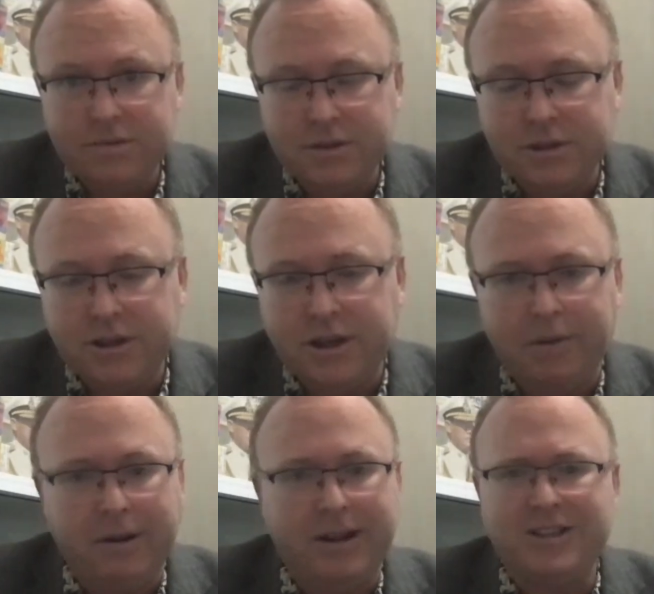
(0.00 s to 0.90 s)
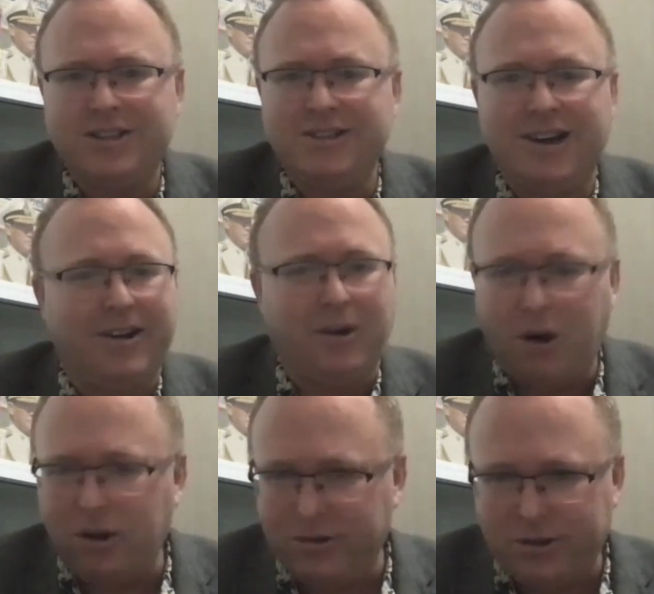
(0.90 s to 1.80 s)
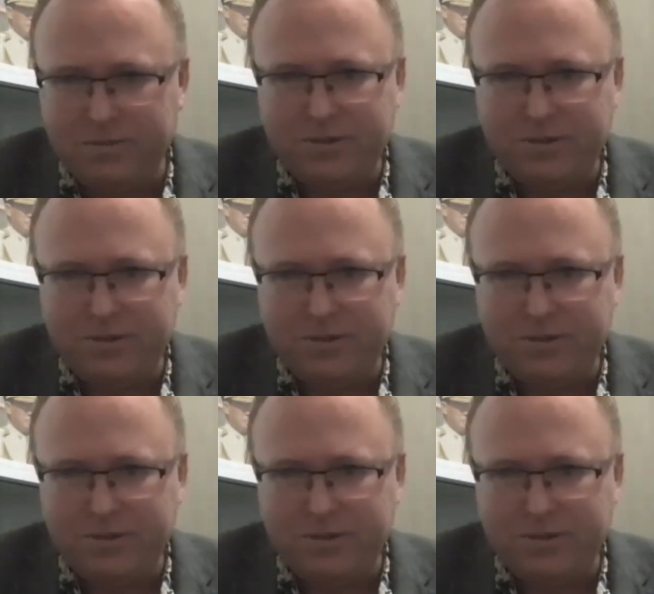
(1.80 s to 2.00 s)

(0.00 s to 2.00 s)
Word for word: Okay, but that's not all of them.